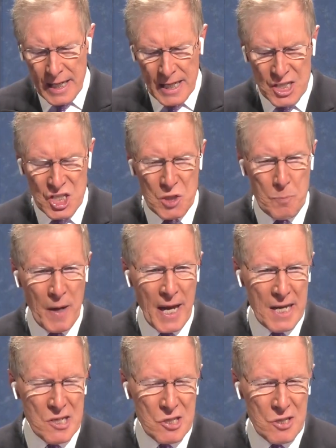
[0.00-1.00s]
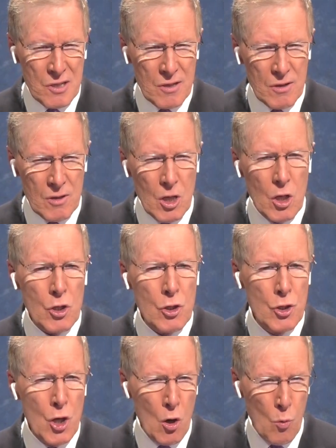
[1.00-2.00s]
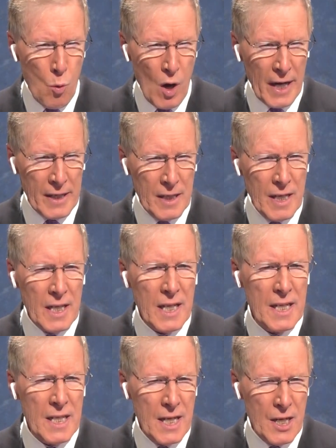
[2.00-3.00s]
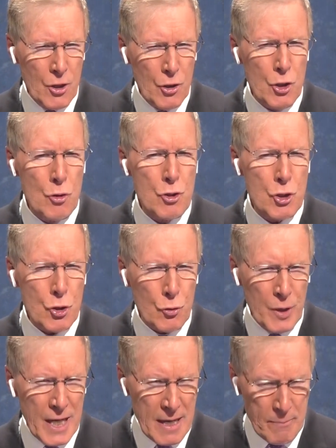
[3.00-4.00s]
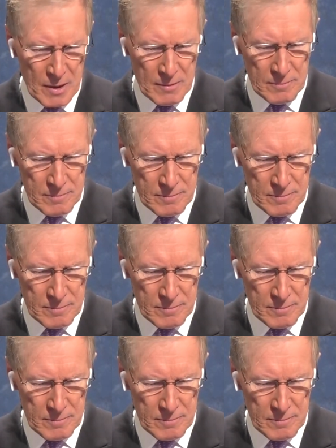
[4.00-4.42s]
in space, no one can hear you scream.